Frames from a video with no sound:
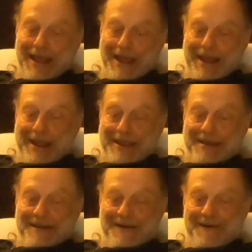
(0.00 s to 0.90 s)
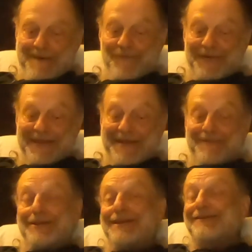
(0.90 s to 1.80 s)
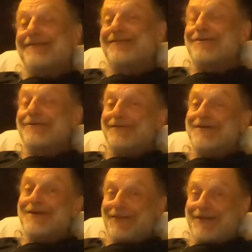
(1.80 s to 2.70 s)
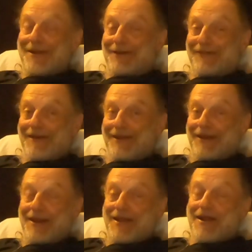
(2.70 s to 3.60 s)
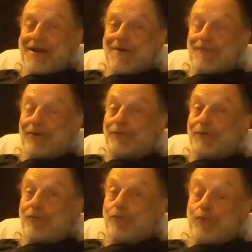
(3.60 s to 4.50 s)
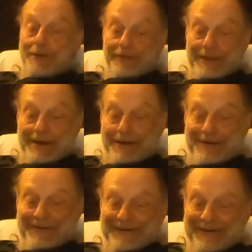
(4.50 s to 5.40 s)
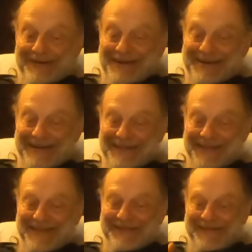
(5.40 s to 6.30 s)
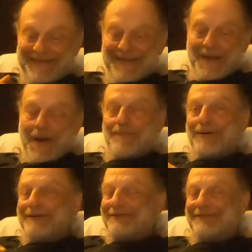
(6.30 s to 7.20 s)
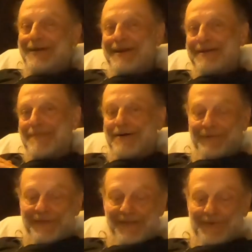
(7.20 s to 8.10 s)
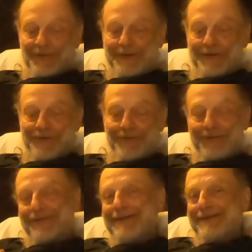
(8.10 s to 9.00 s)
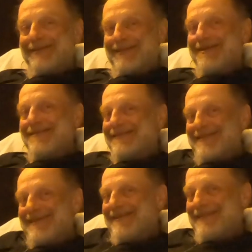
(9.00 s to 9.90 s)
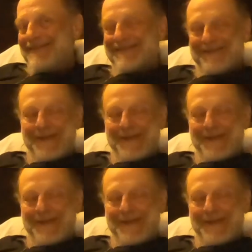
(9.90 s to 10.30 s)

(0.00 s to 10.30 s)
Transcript: I was able to get to Stark's Nest the next night, which was really hard because there's a bunch of giant mountains between Cooley Glen and Stark's Nest.